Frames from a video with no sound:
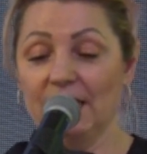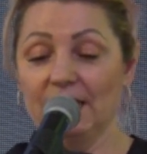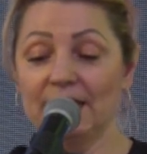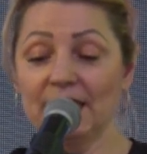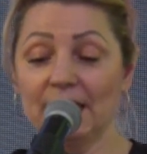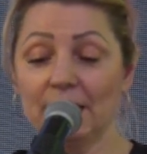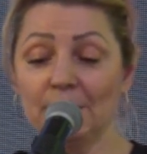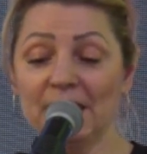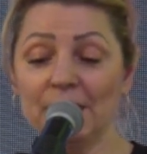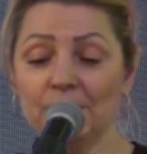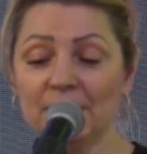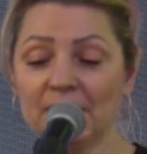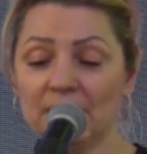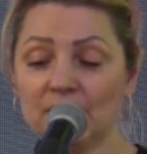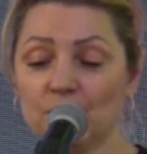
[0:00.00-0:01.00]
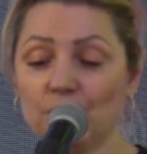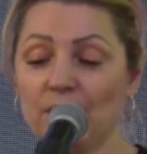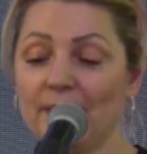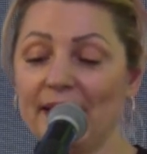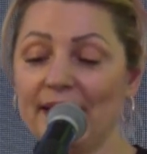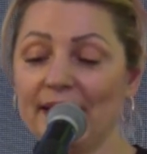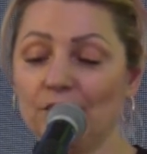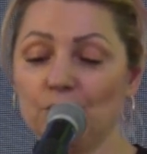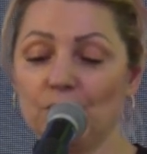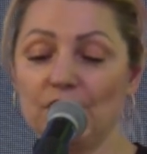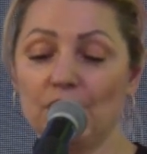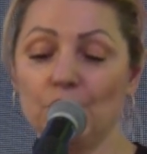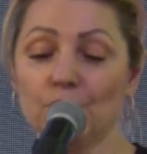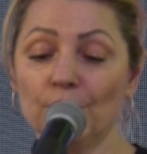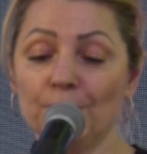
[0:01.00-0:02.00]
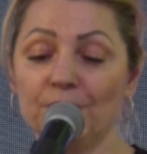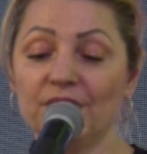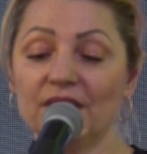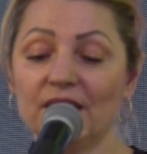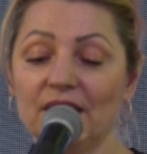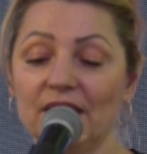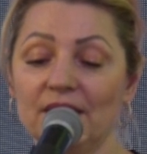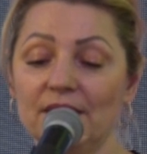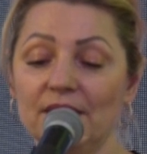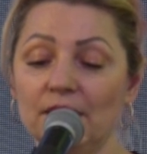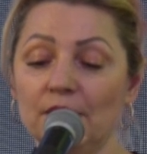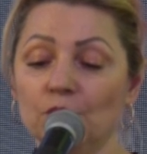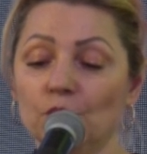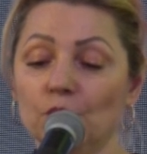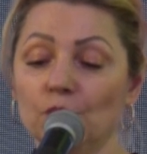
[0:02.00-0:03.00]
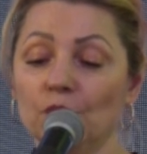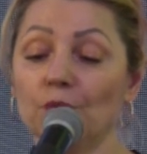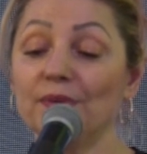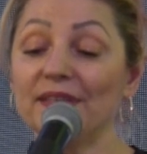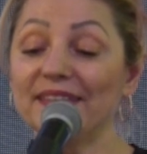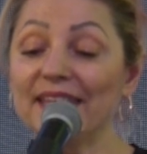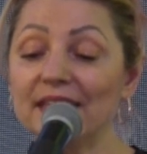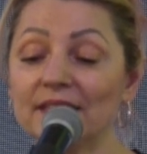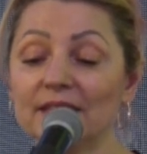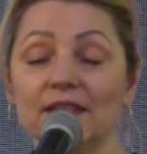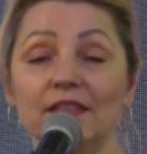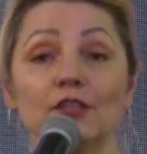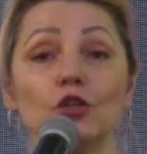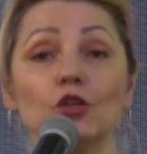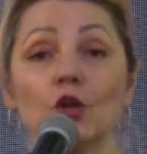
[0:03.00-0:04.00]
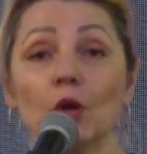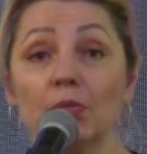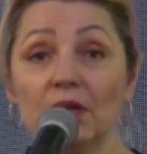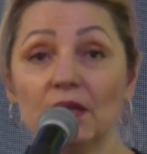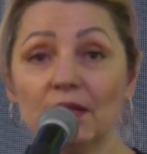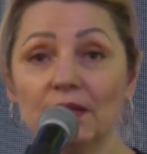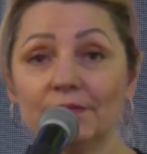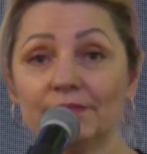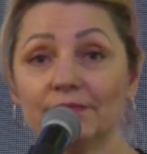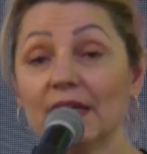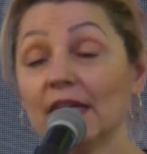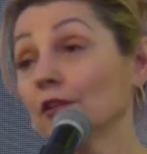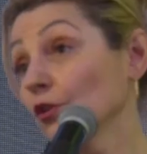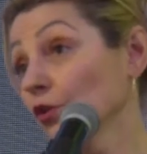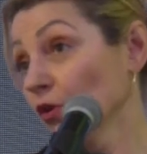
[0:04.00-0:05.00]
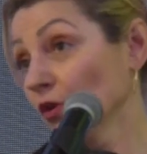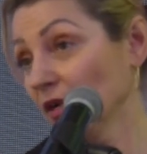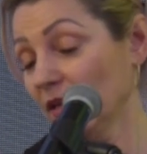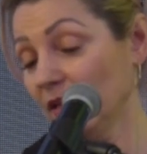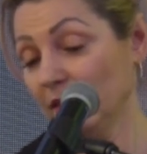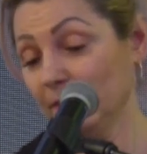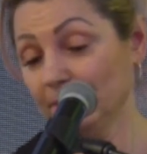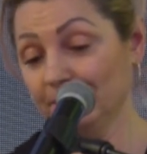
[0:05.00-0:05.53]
The commitments we made with the European Green Deal will be tested globally and locally.